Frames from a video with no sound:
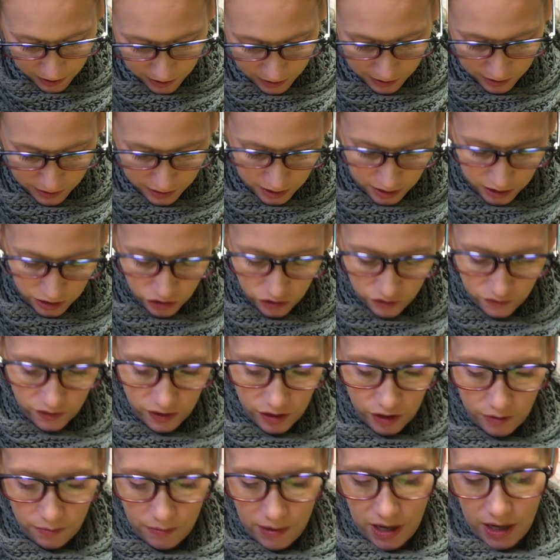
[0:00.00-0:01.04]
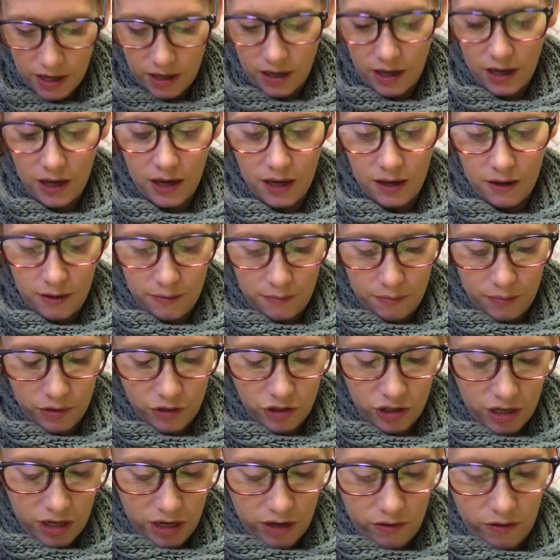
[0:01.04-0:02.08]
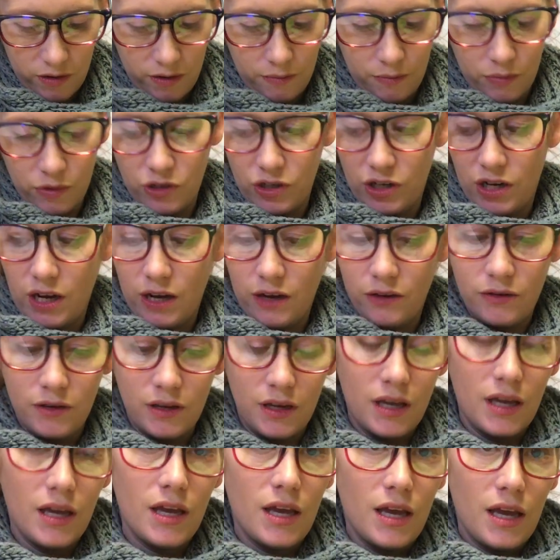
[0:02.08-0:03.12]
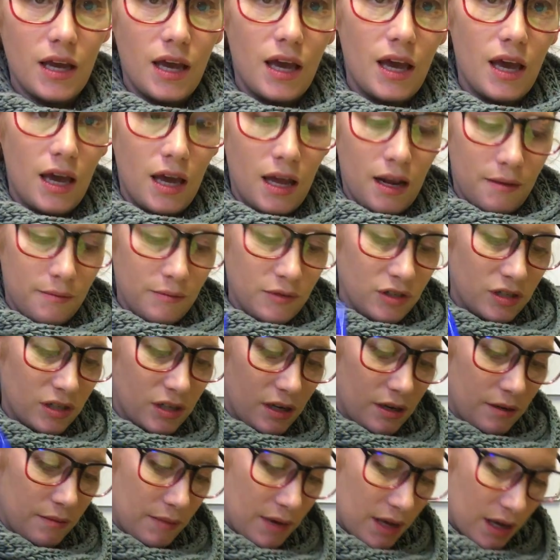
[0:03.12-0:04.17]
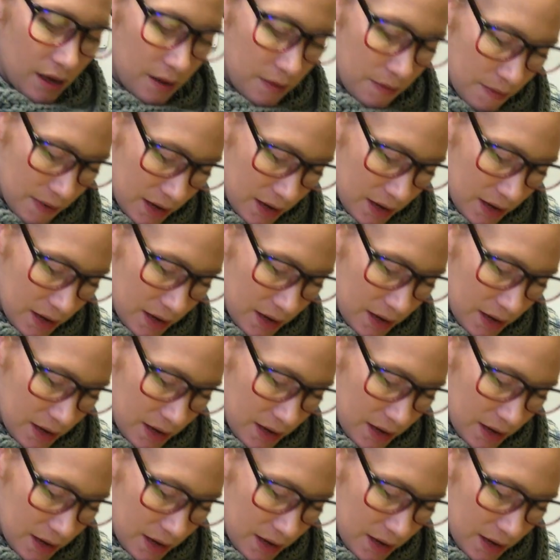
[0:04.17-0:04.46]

Slide your finger back and push it out and push it out. And I'm just going to make